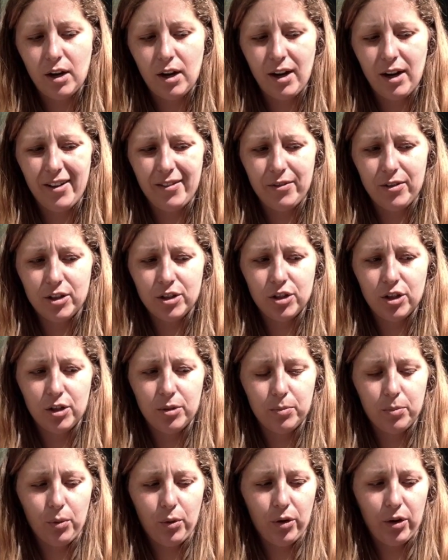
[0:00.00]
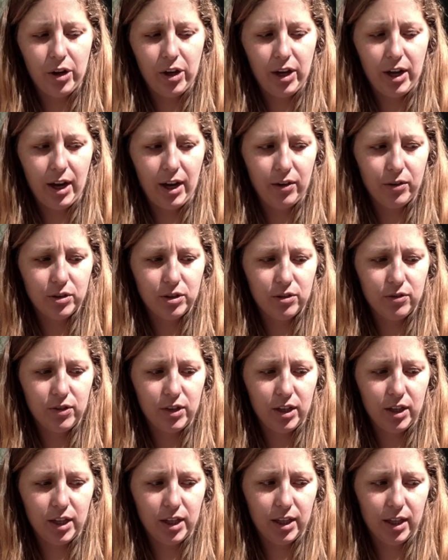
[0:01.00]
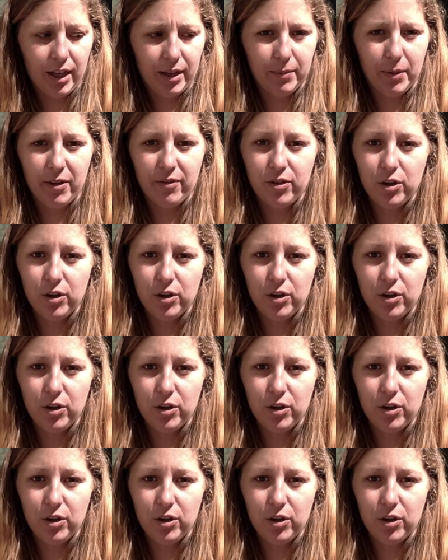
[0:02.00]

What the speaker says: At a certain point, I was feeling like my